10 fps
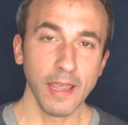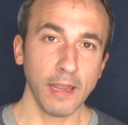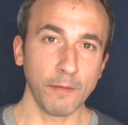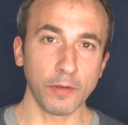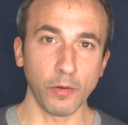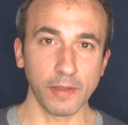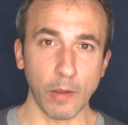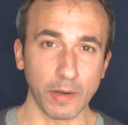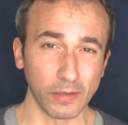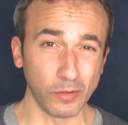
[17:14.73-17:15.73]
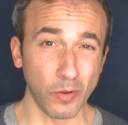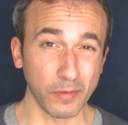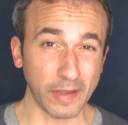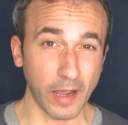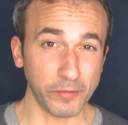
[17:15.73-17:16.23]
even though they went a little long on
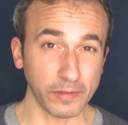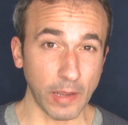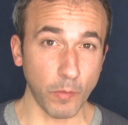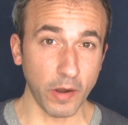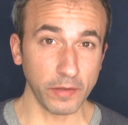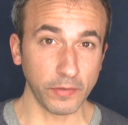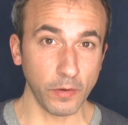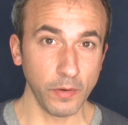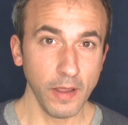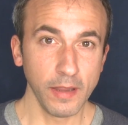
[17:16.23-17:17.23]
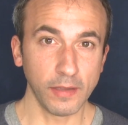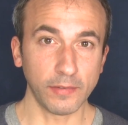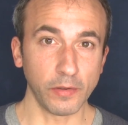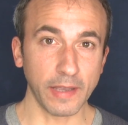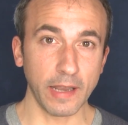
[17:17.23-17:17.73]
the contract they wanted to, you're
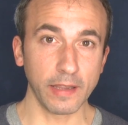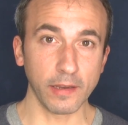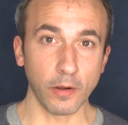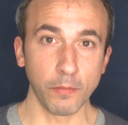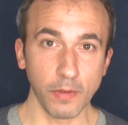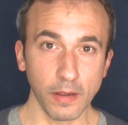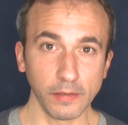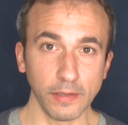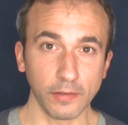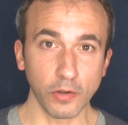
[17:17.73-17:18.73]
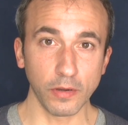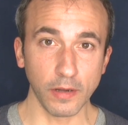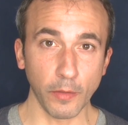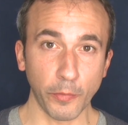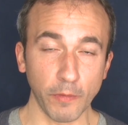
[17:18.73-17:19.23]
still getting, at least
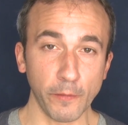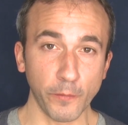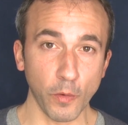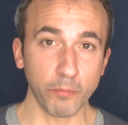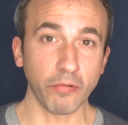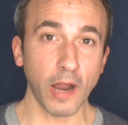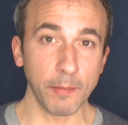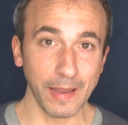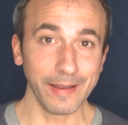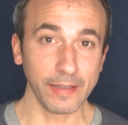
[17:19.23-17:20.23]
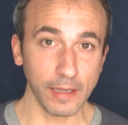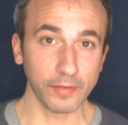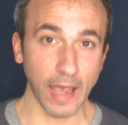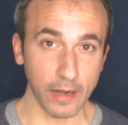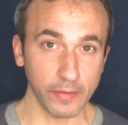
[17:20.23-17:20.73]
another 3-4 prime hitting years
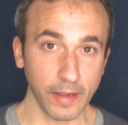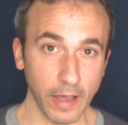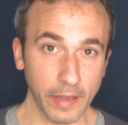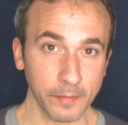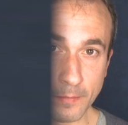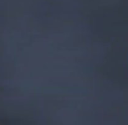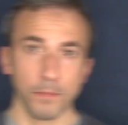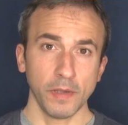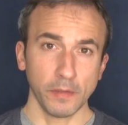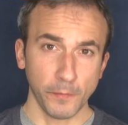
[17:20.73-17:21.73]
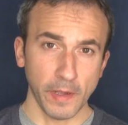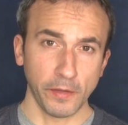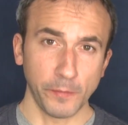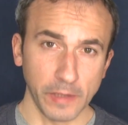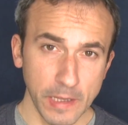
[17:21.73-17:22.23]
out of the guy. But
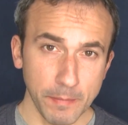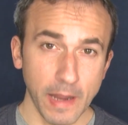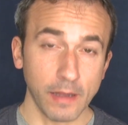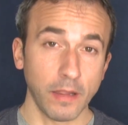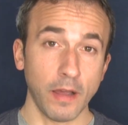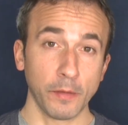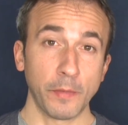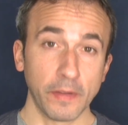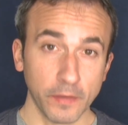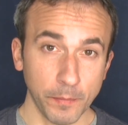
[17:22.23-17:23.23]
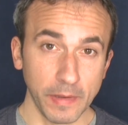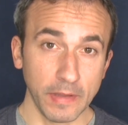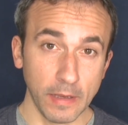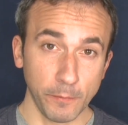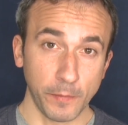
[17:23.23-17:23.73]
defensively, he might clog things up in
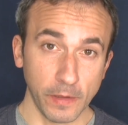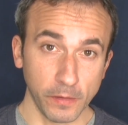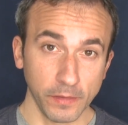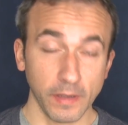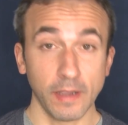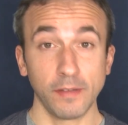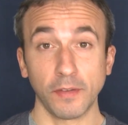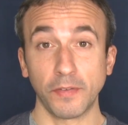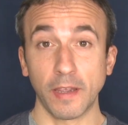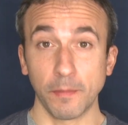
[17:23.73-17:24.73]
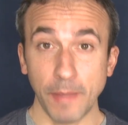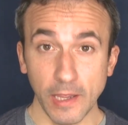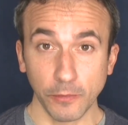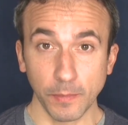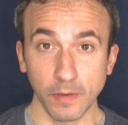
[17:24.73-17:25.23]
the infield. Again, he's a second
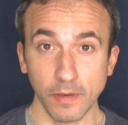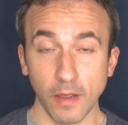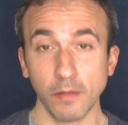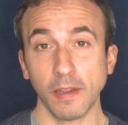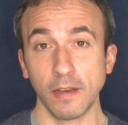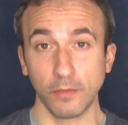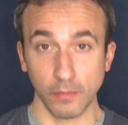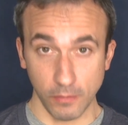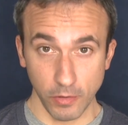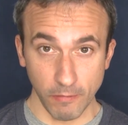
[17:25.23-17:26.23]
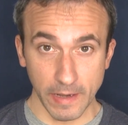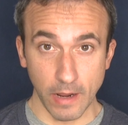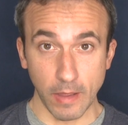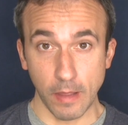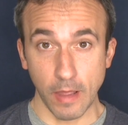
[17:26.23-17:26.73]
baseman. Now, again, he's good right
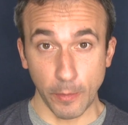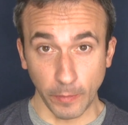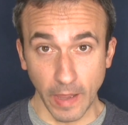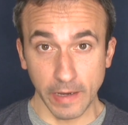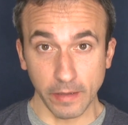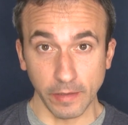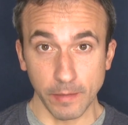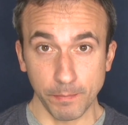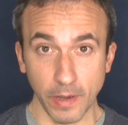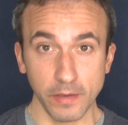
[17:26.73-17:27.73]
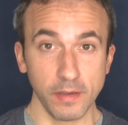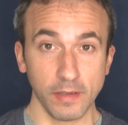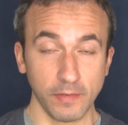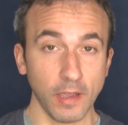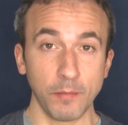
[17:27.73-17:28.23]
now athletically, but
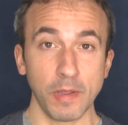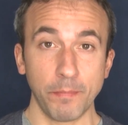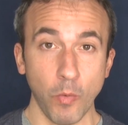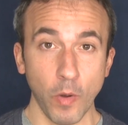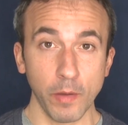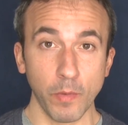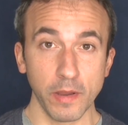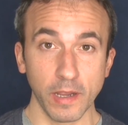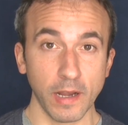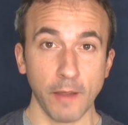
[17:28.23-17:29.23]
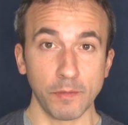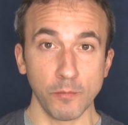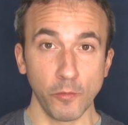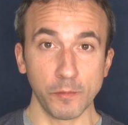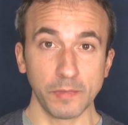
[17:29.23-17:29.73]
it's going to be a point where you're going to have to
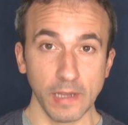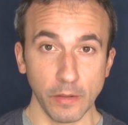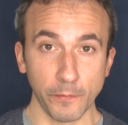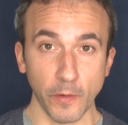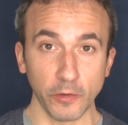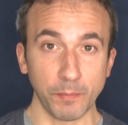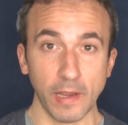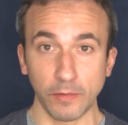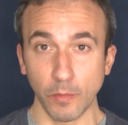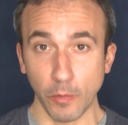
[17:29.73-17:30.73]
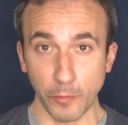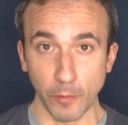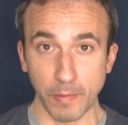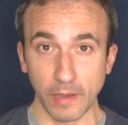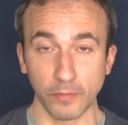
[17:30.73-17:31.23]
move him to either first base or
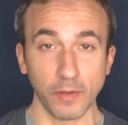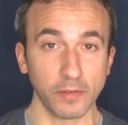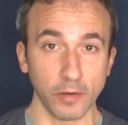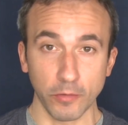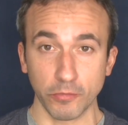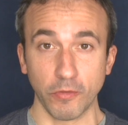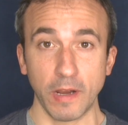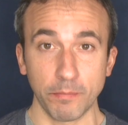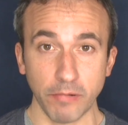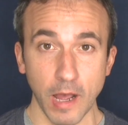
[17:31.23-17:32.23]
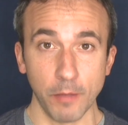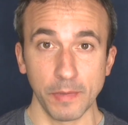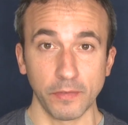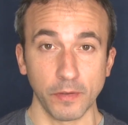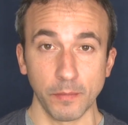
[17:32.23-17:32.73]
third base, so that's going to create a problem
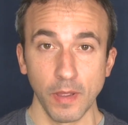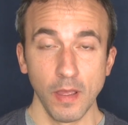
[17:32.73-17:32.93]
and some,